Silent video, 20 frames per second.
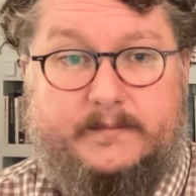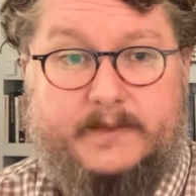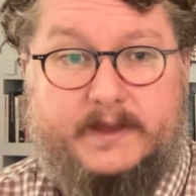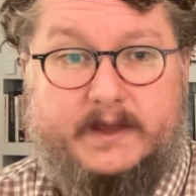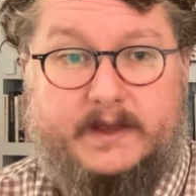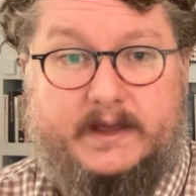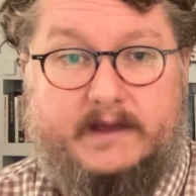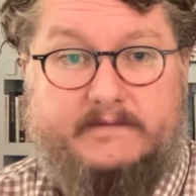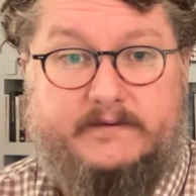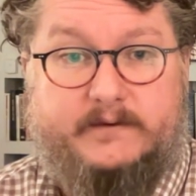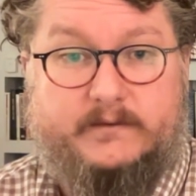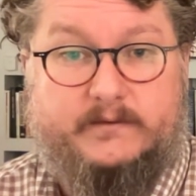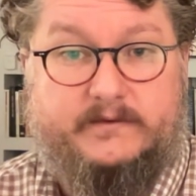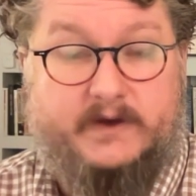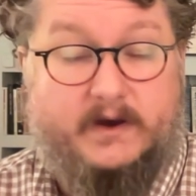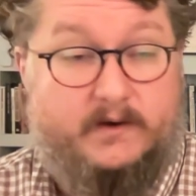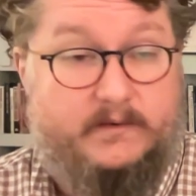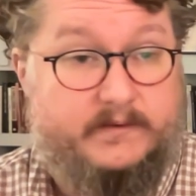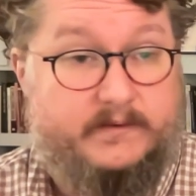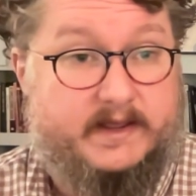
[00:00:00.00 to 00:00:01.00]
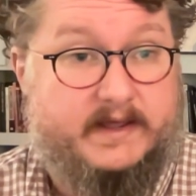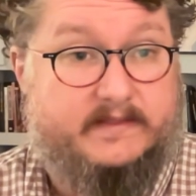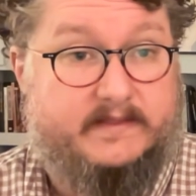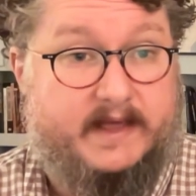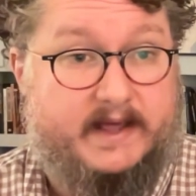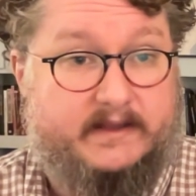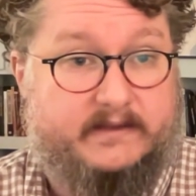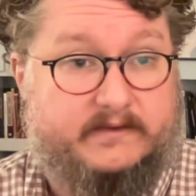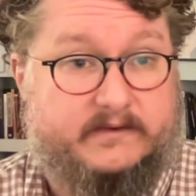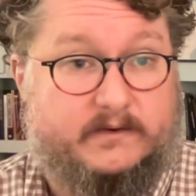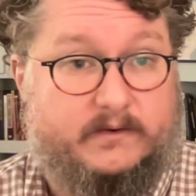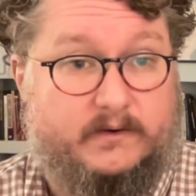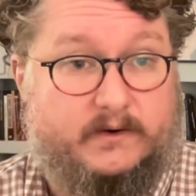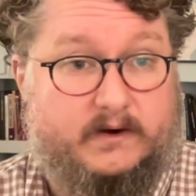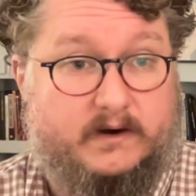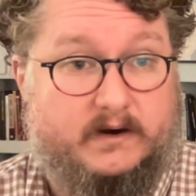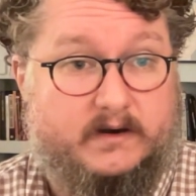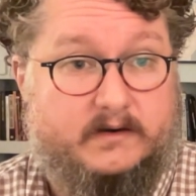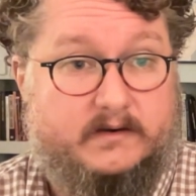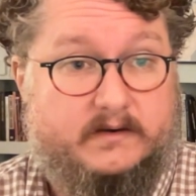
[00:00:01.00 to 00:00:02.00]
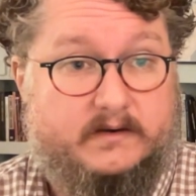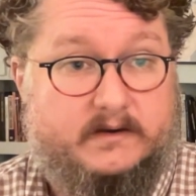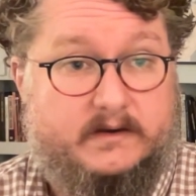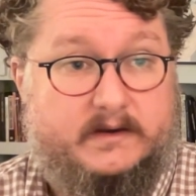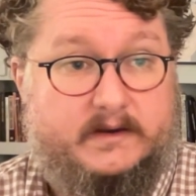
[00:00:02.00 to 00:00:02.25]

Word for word: if you don't get that score,